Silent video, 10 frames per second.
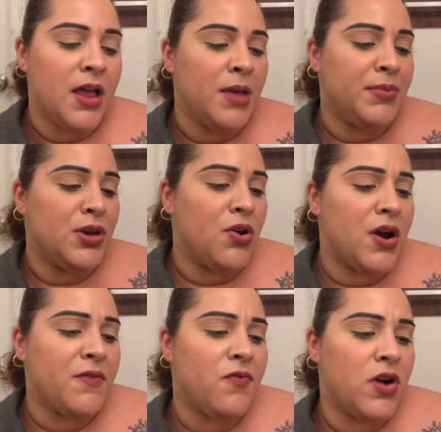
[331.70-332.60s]

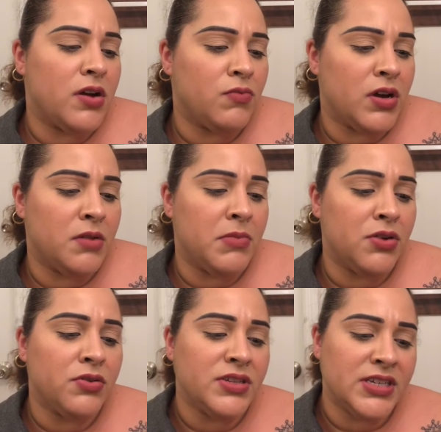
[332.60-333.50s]
Pure 4-in-1
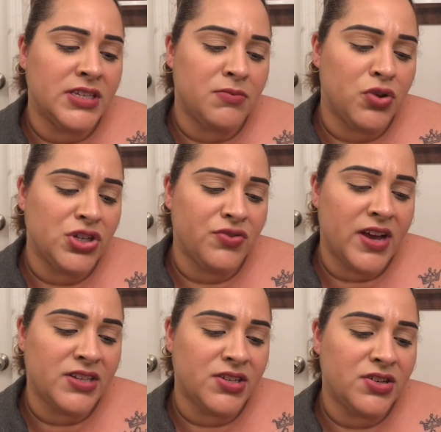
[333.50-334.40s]
Mineral Tinted
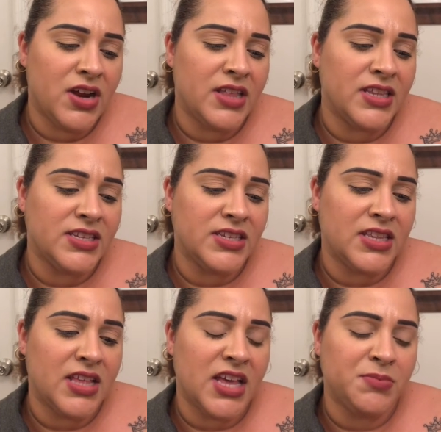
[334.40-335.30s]
Moisturizer, and this is in
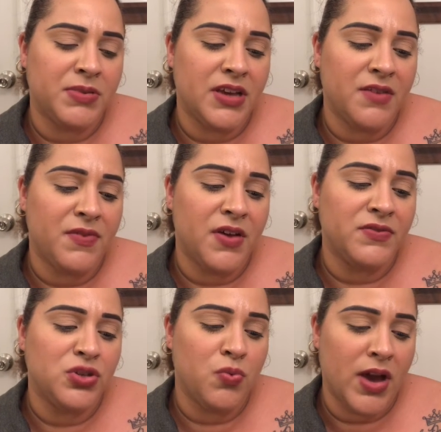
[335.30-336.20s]
the SPF of
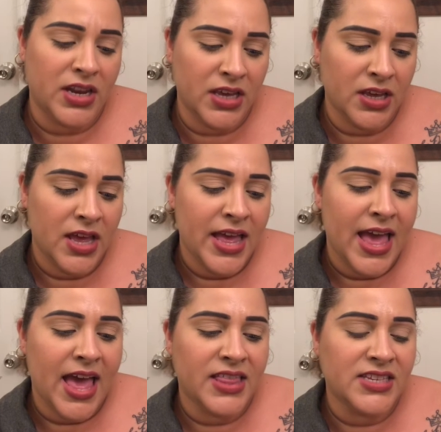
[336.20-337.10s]
20,
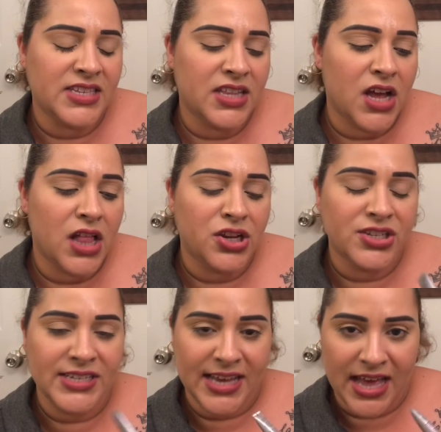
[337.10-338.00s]
and this is in the color
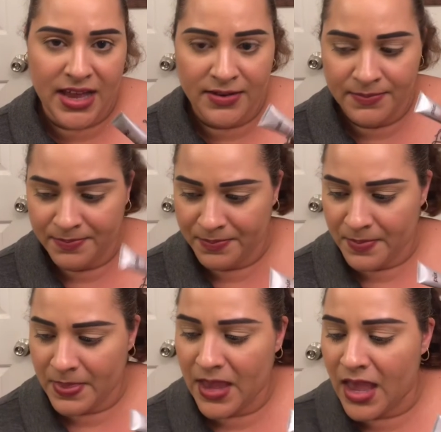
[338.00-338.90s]
Tan.
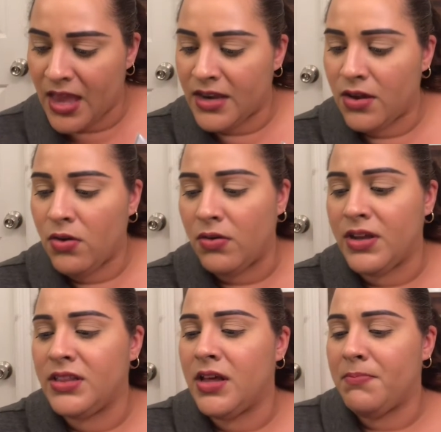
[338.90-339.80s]
And
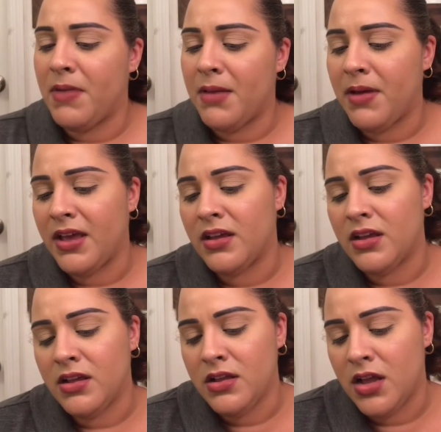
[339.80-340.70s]
in the Bye Bye
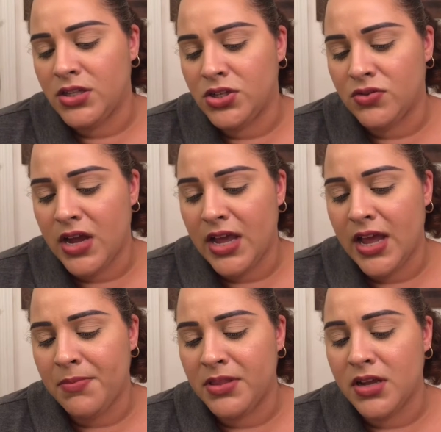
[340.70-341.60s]
Under Eye,
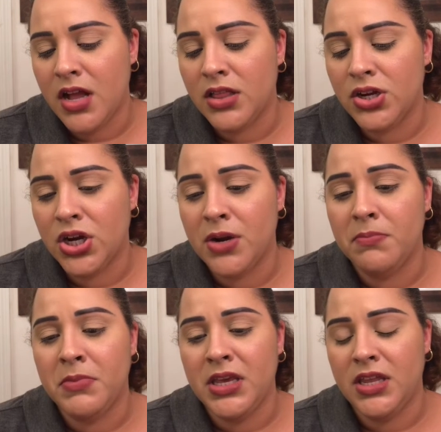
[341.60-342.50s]
I'm in the color
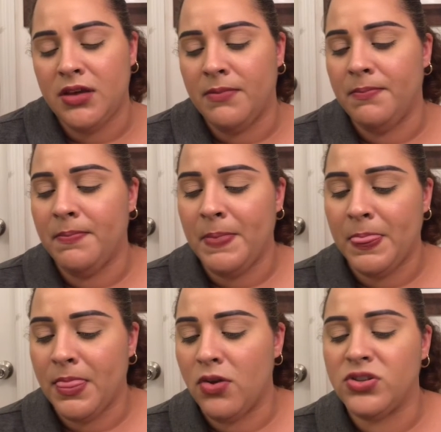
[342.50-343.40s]
Medium,
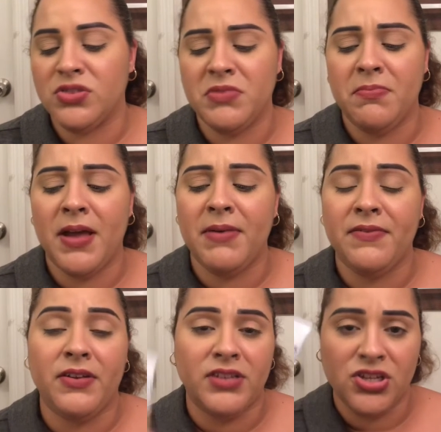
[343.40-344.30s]
or excuse me, Bye Bye
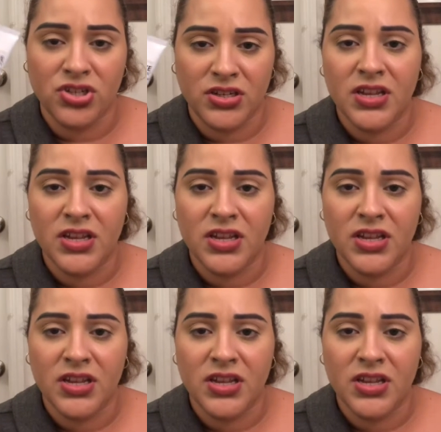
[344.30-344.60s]
Foundation.